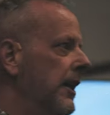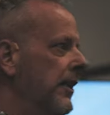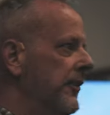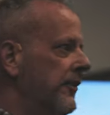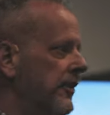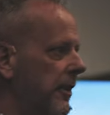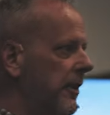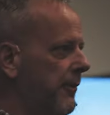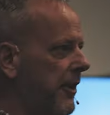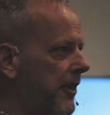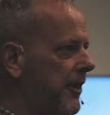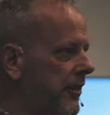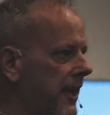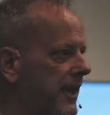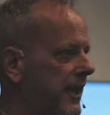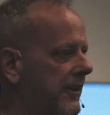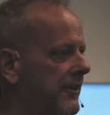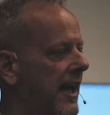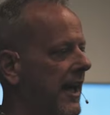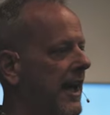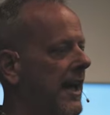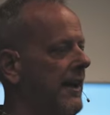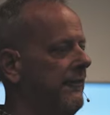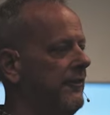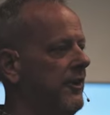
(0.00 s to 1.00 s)
some of the things
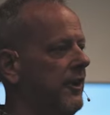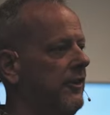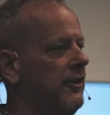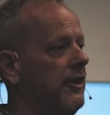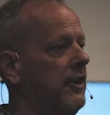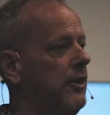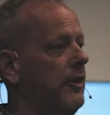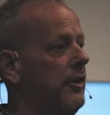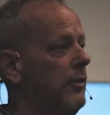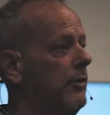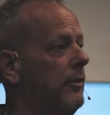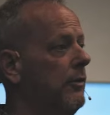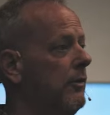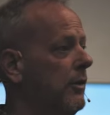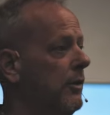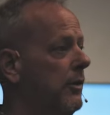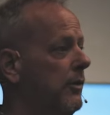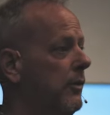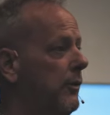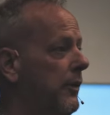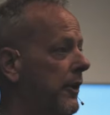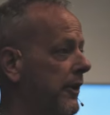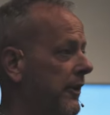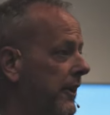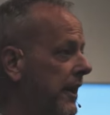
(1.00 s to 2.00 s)
that have to do
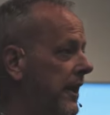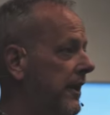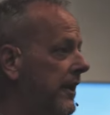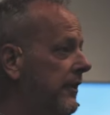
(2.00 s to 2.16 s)
with